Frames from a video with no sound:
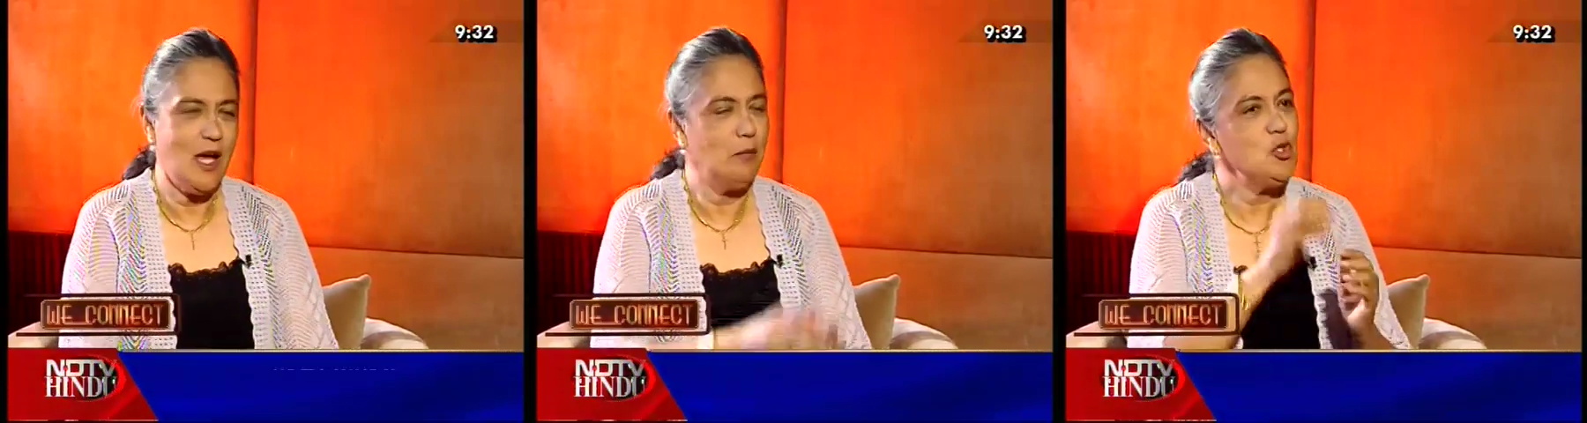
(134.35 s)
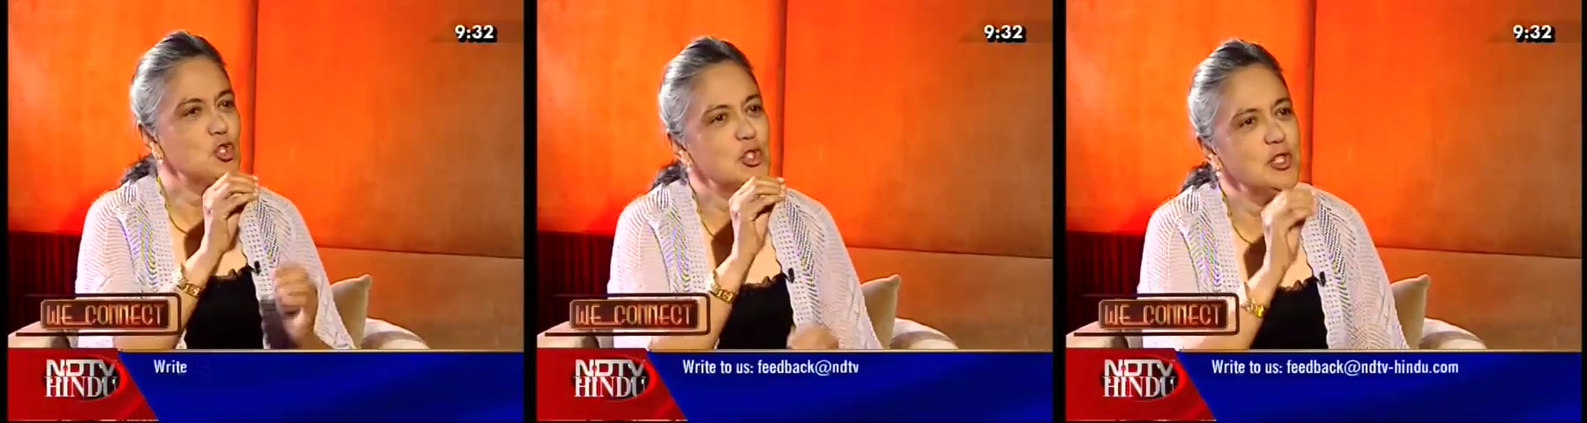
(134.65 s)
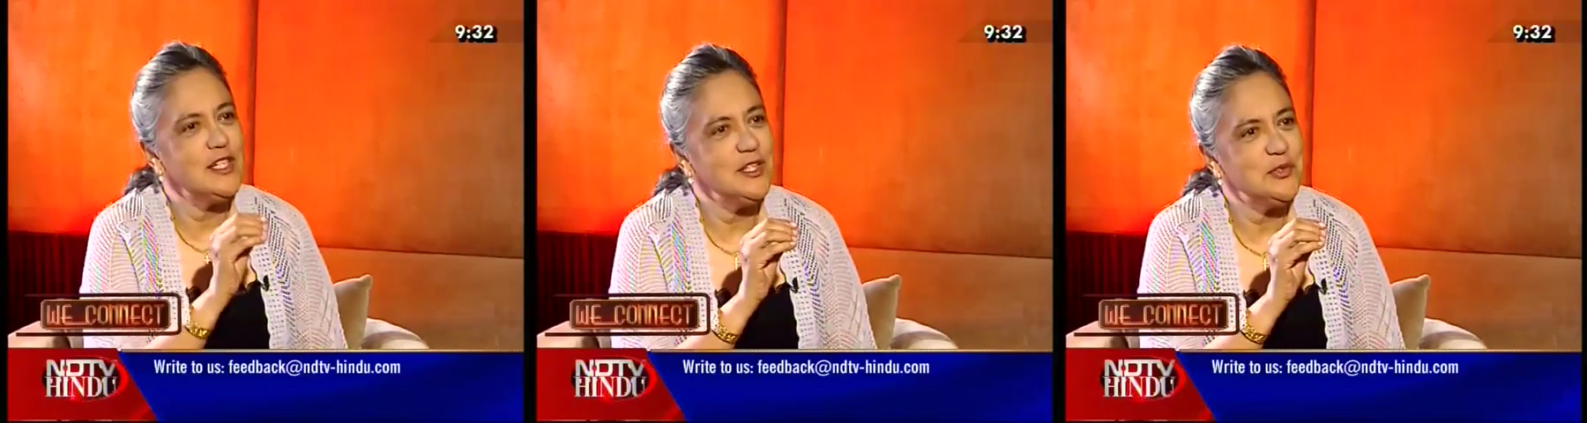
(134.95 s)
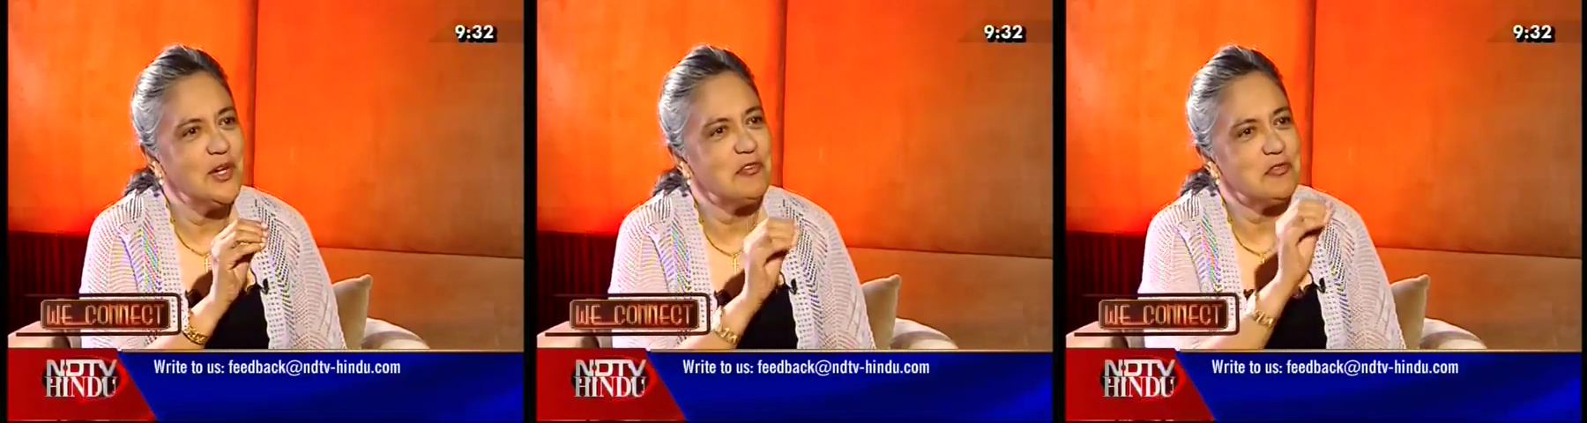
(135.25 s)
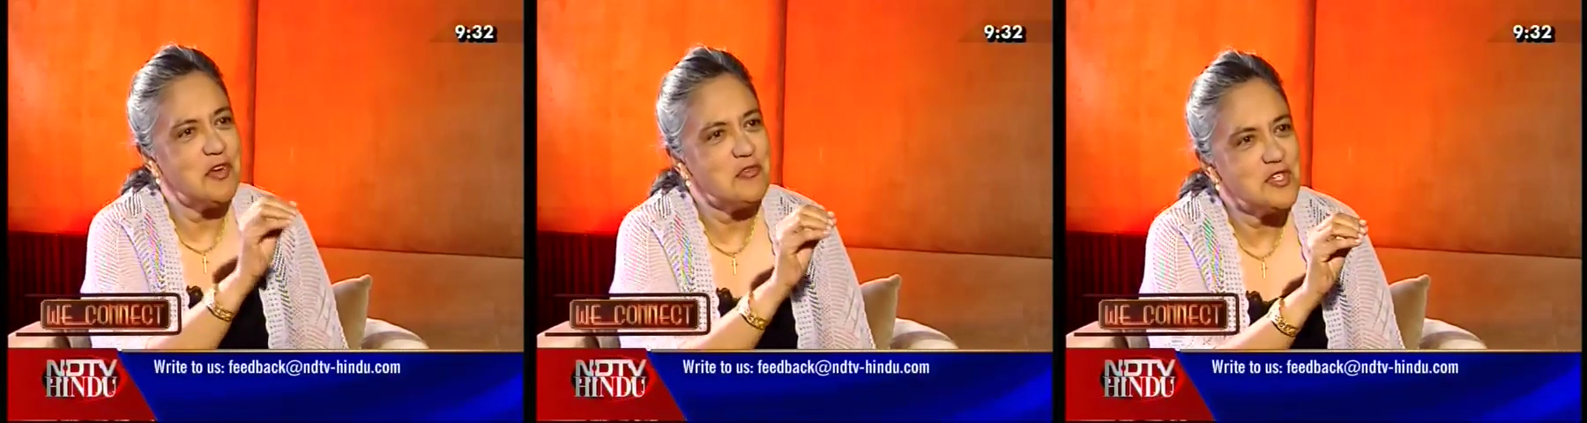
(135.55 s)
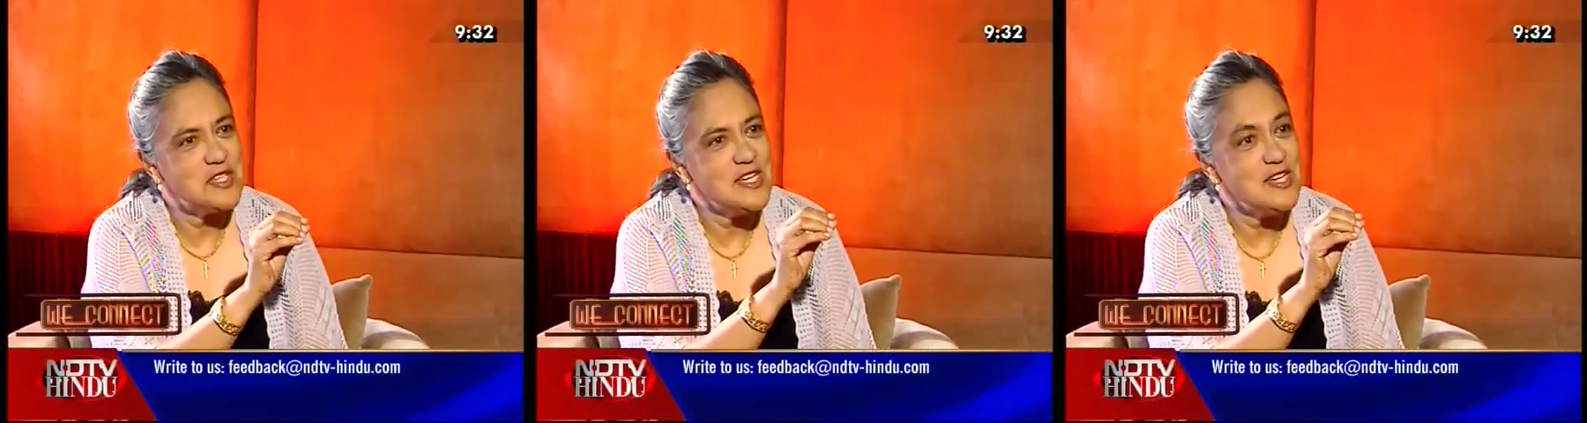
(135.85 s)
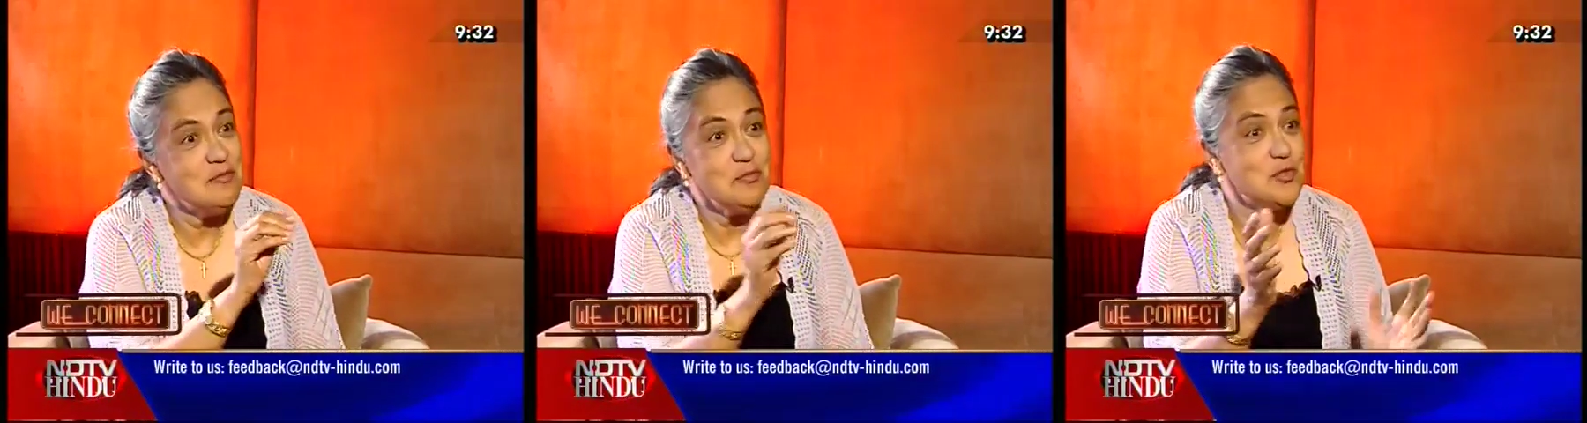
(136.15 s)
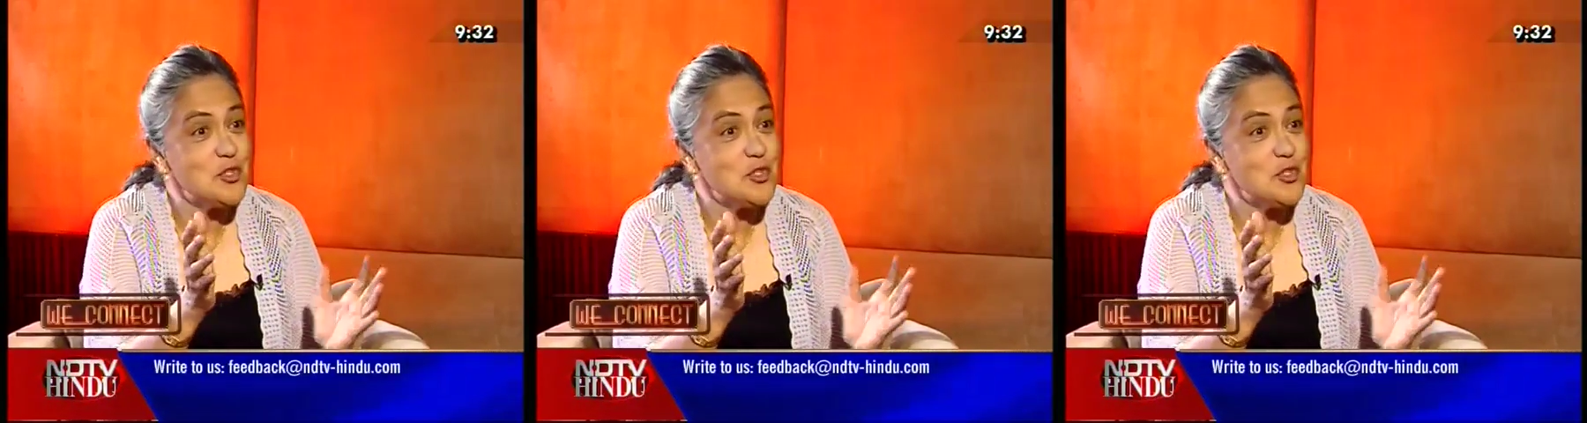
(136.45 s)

I mean, surely you have a favorite team.